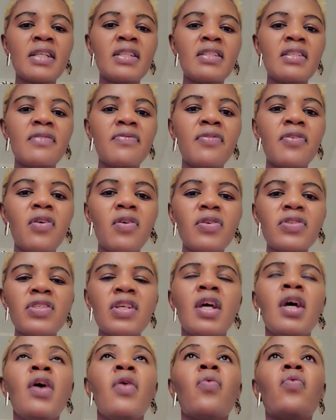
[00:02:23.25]
divorce,
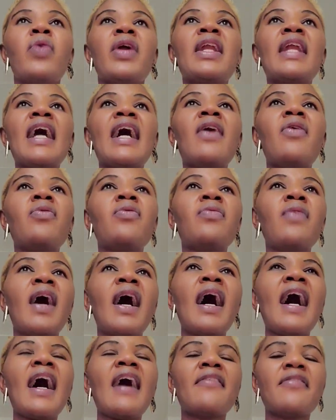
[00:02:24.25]
we now
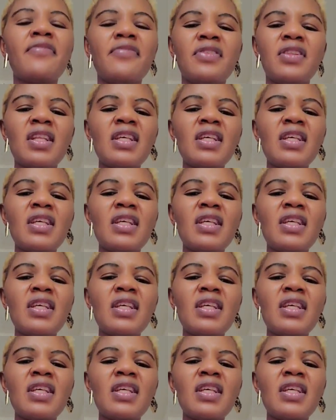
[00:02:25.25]
have